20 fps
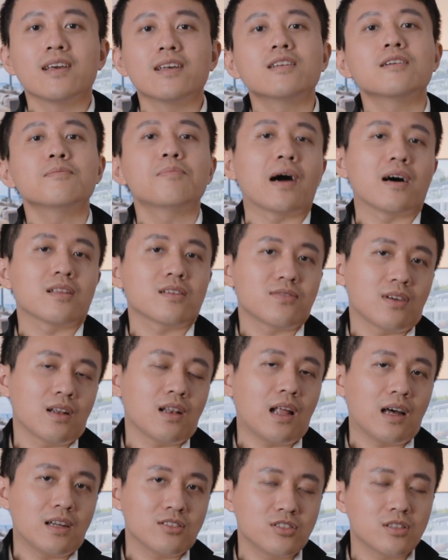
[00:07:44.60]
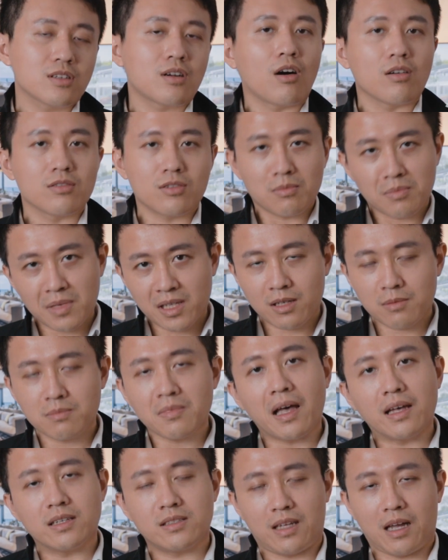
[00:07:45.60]
Either part of a larger
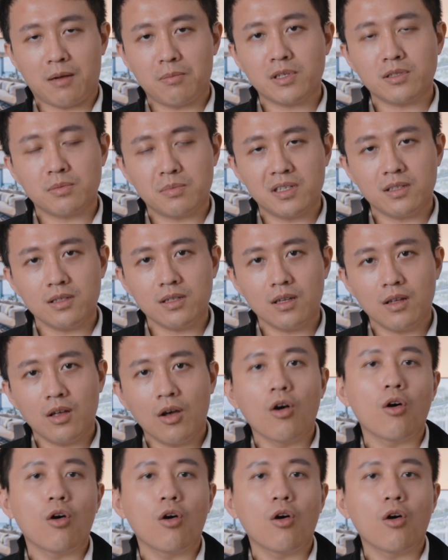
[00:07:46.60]
condominium establishment